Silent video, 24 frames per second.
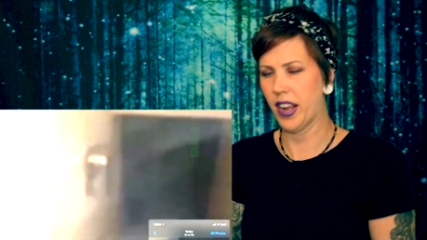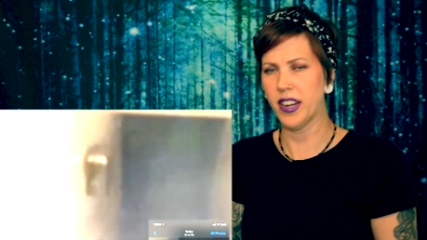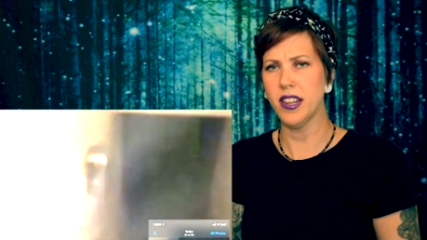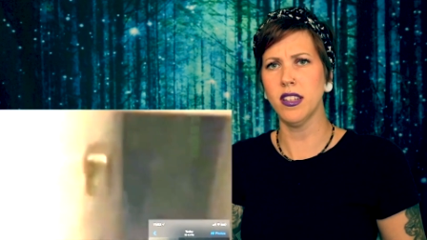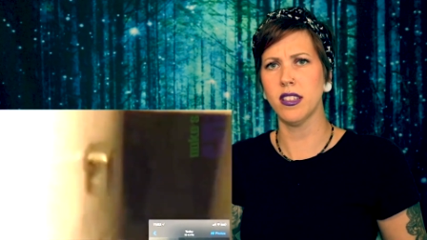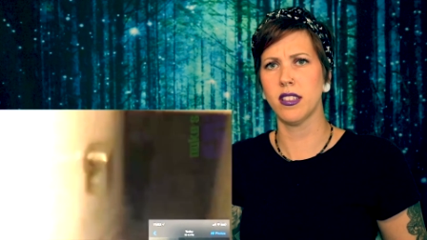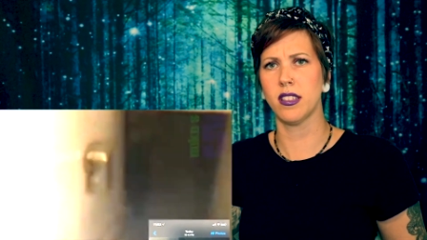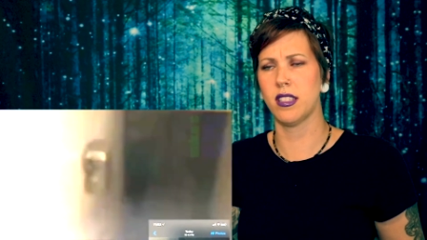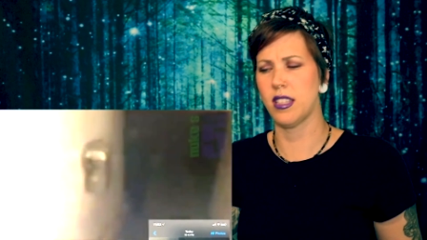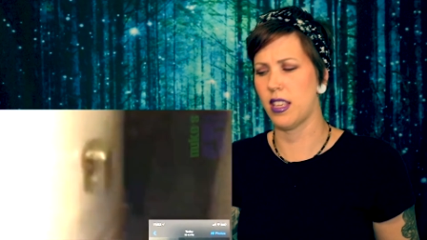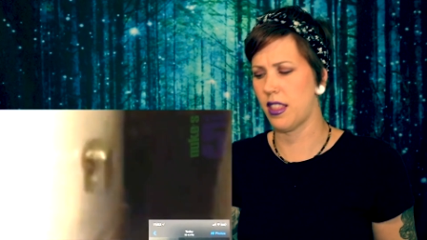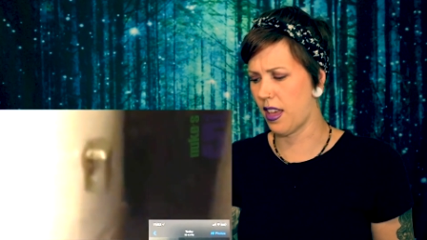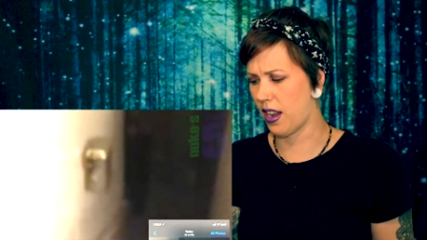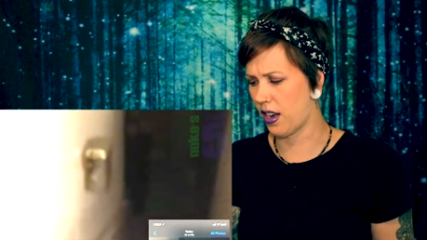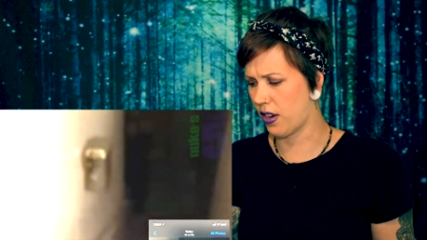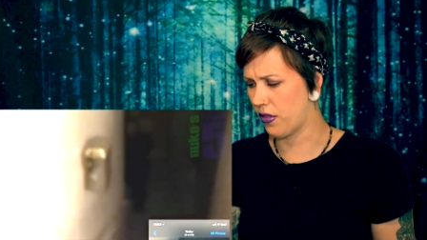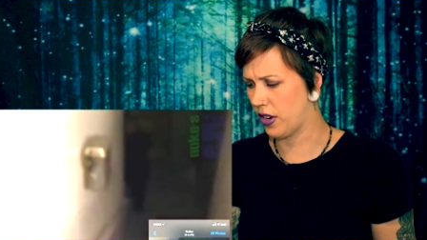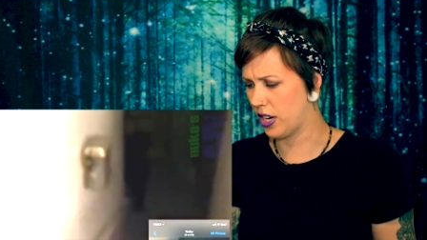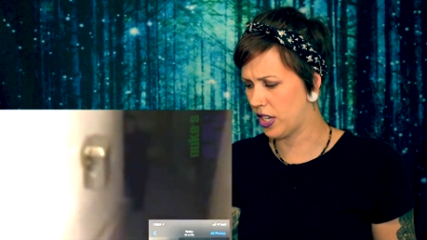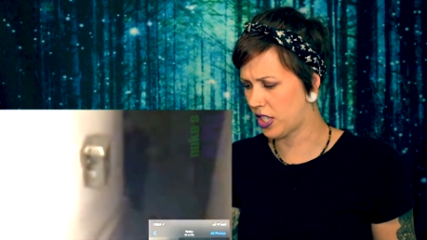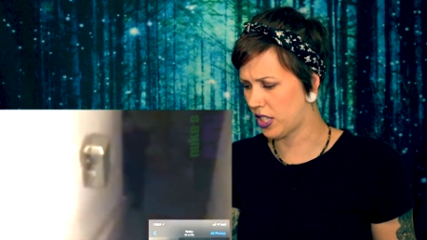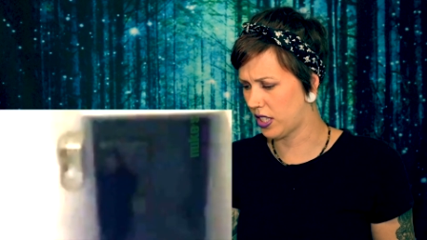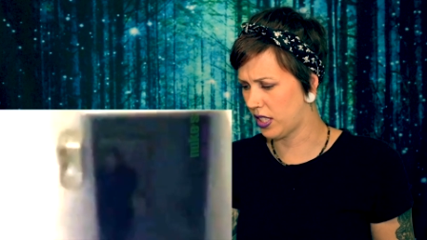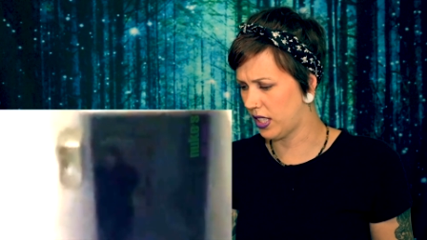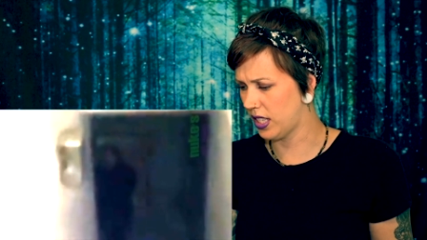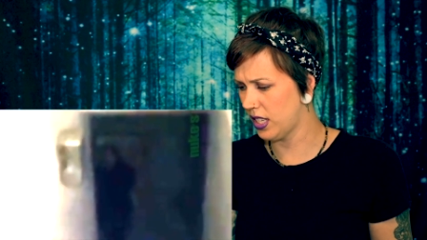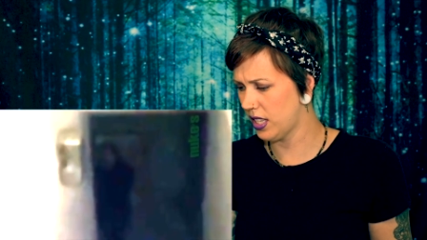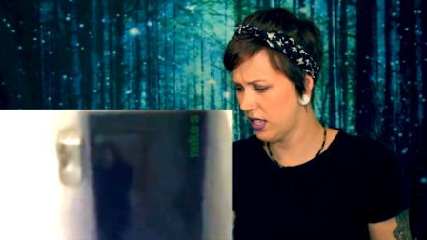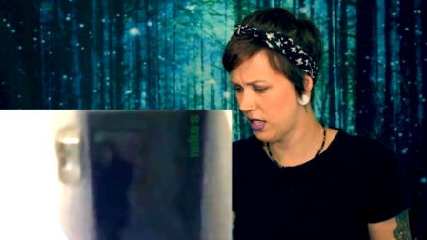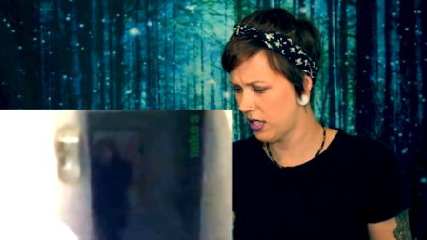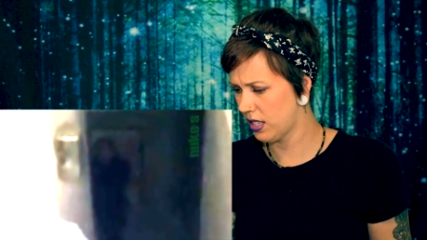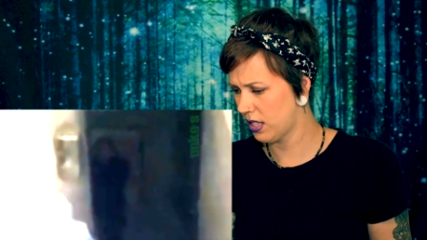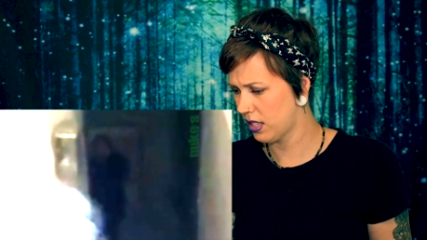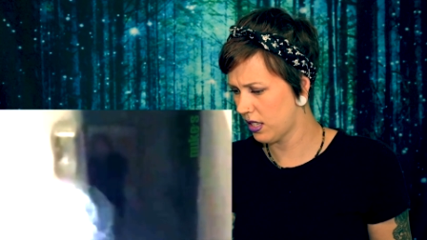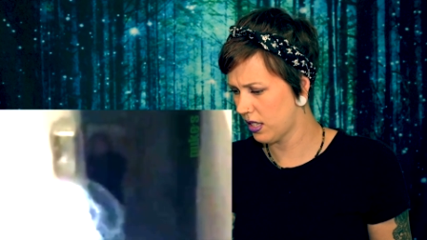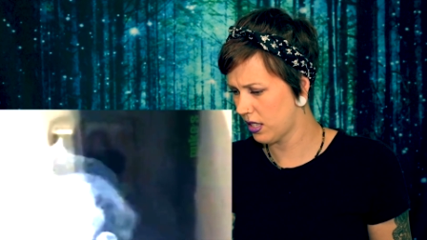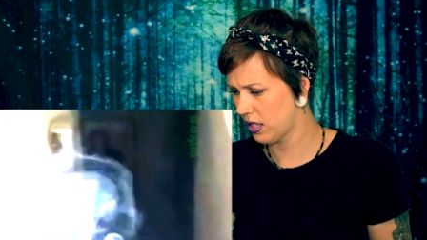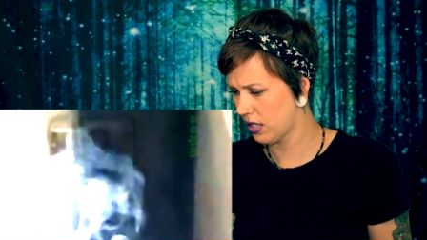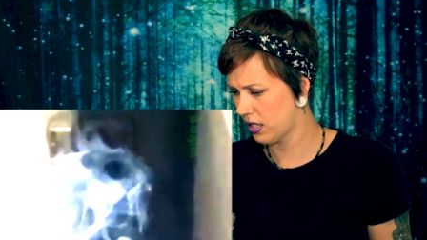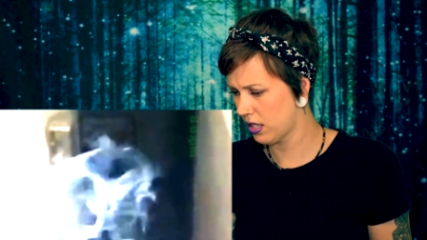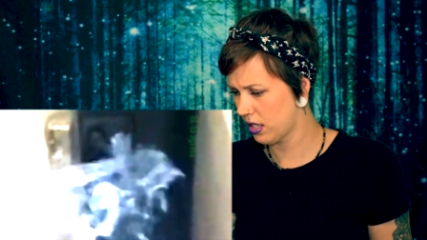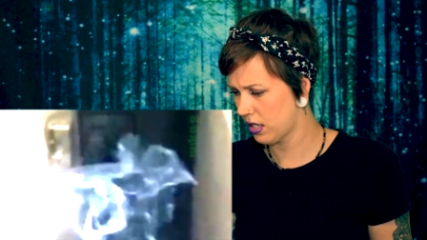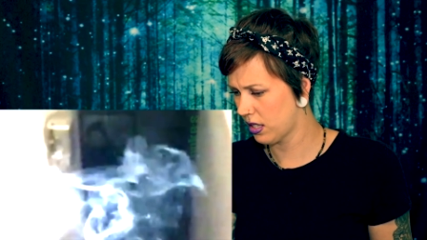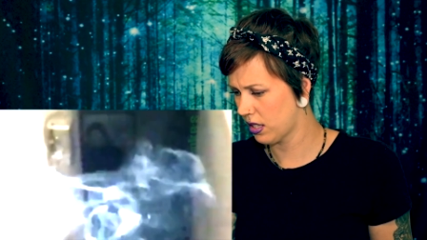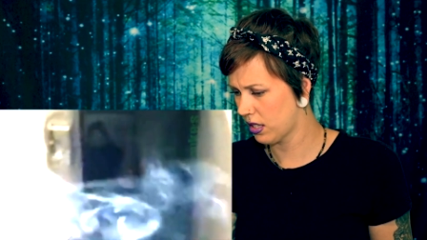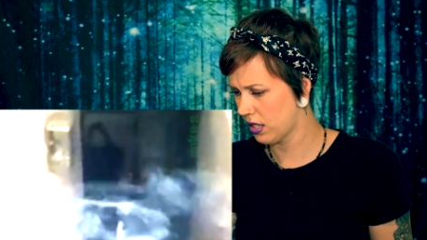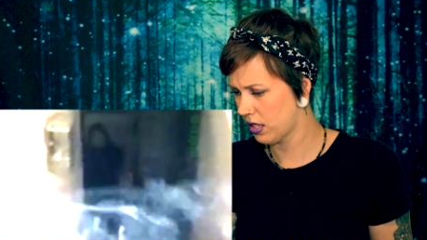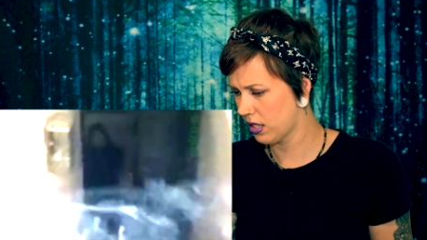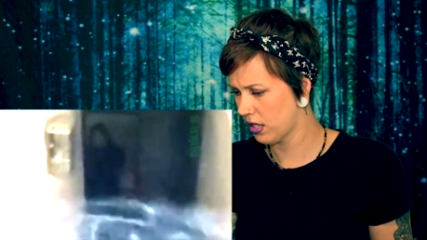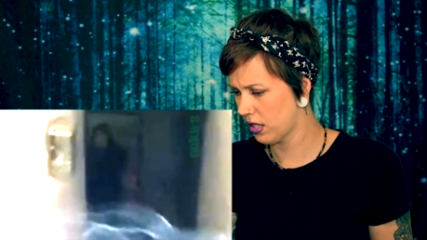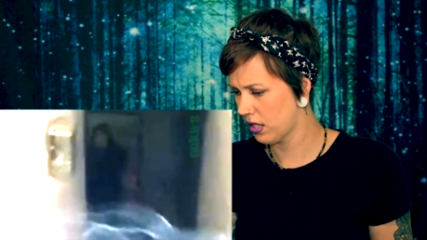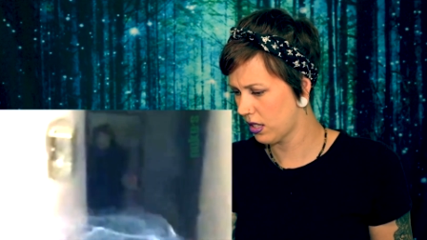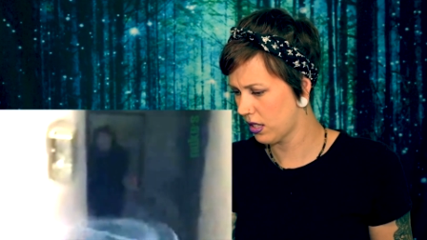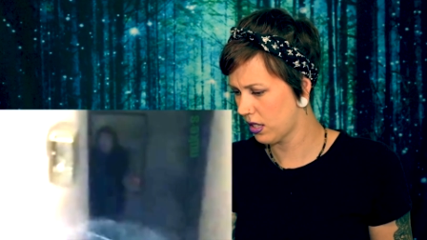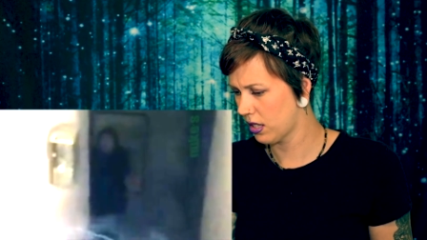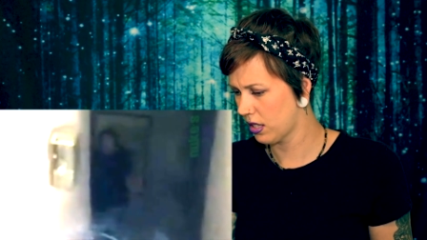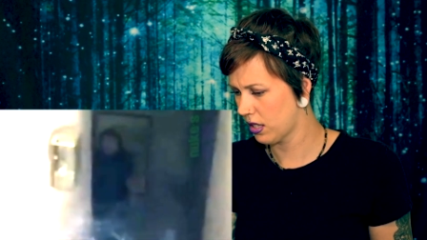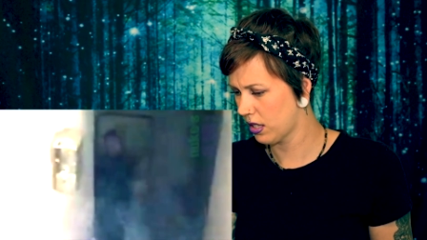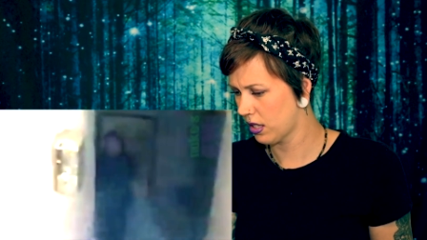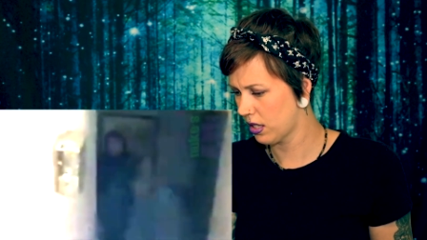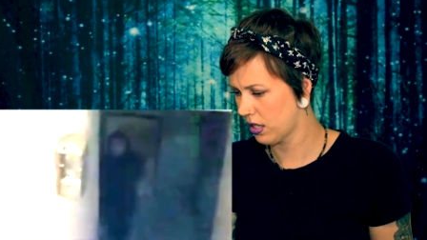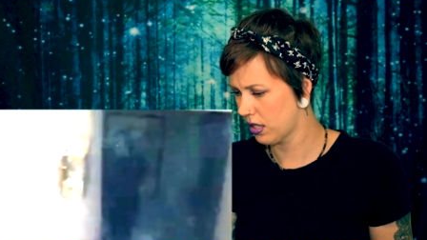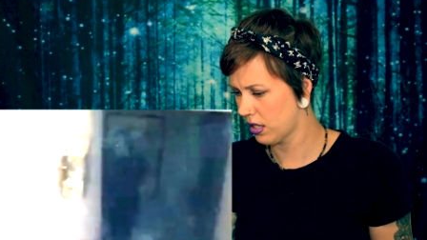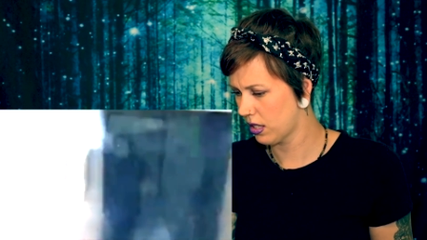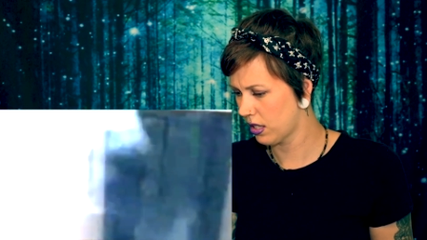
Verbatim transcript: I didn't see that originally. Just kind of staring up at him. When he